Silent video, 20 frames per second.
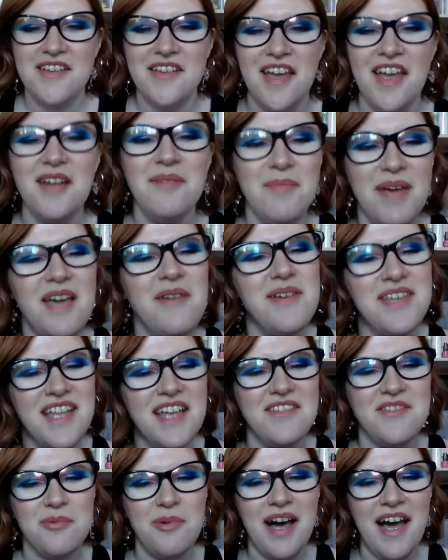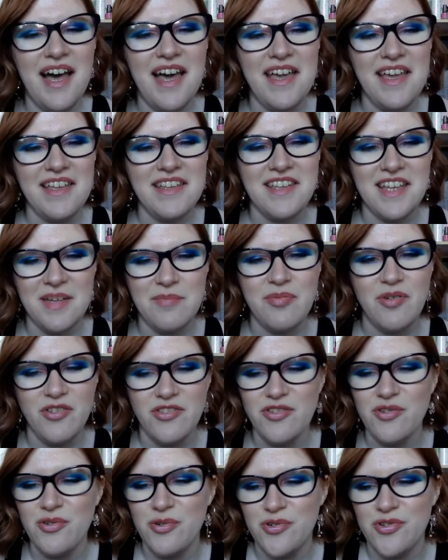And maybe that's why they
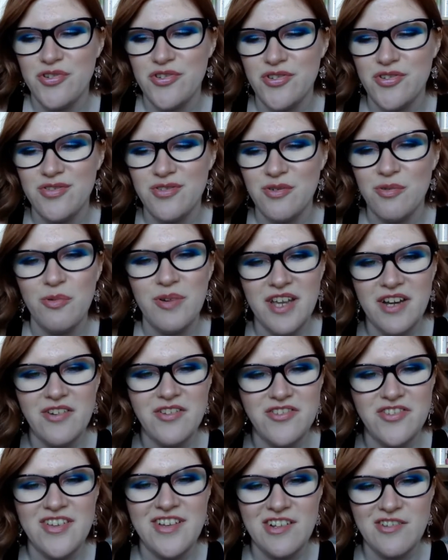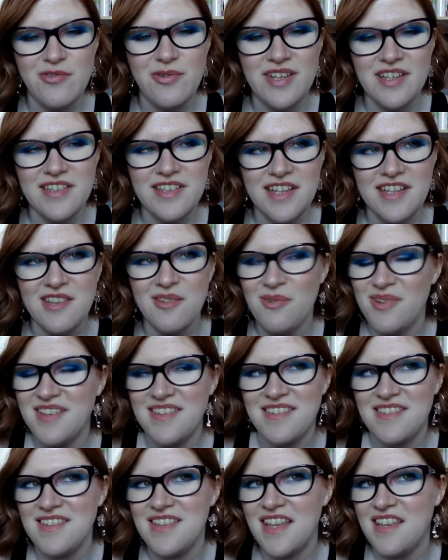produce weird children that look
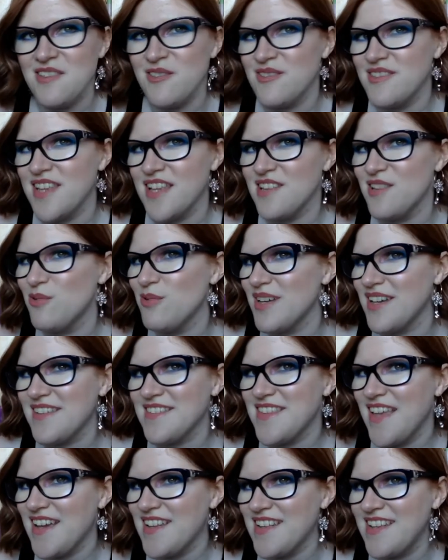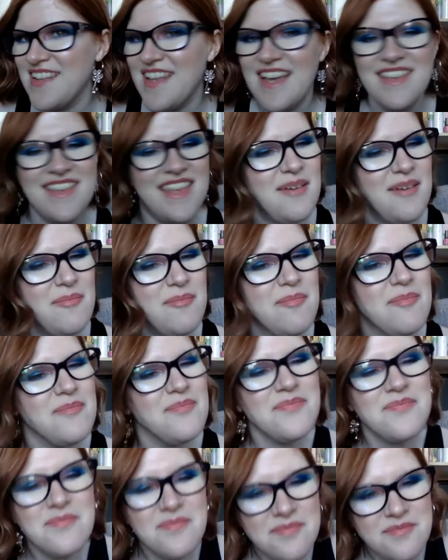exactly like them.
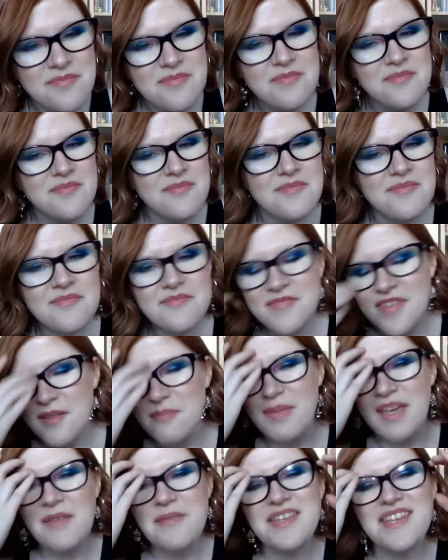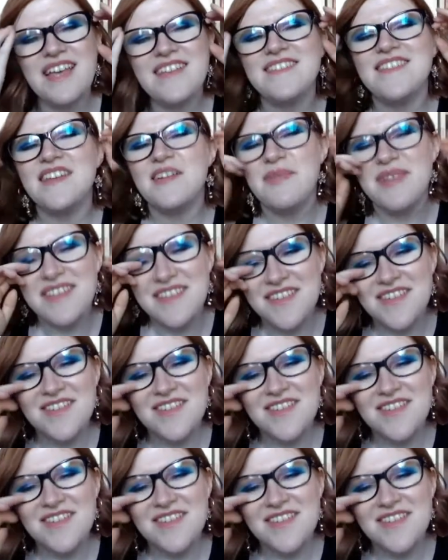Maybe that's the reason.